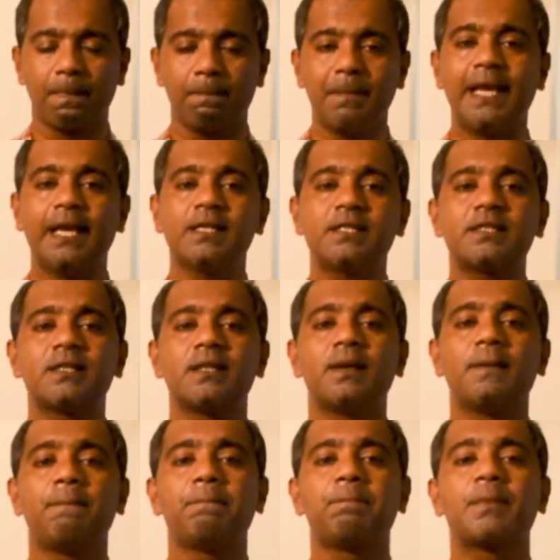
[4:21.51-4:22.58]
means
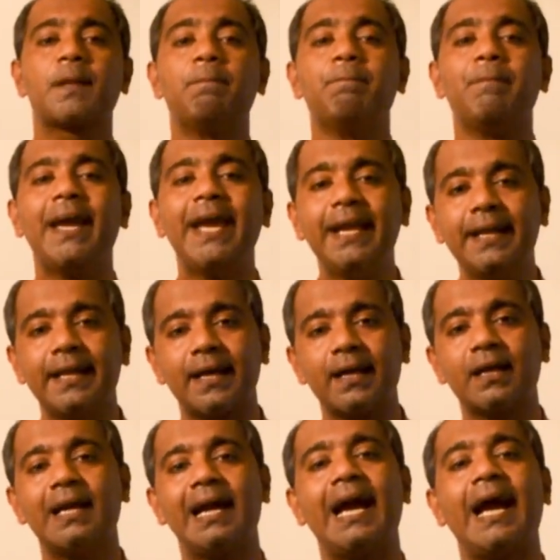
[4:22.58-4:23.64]
main deck